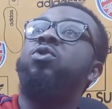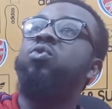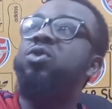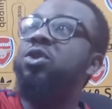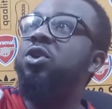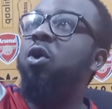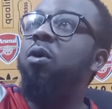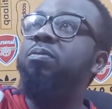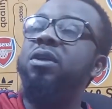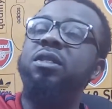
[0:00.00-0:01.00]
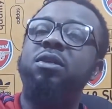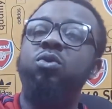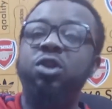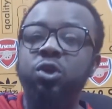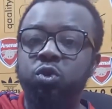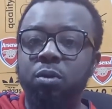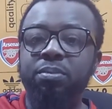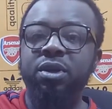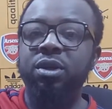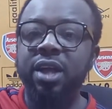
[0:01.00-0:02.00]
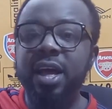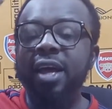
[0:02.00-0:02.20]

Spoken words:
You will see the updates. You will see the thumbnail.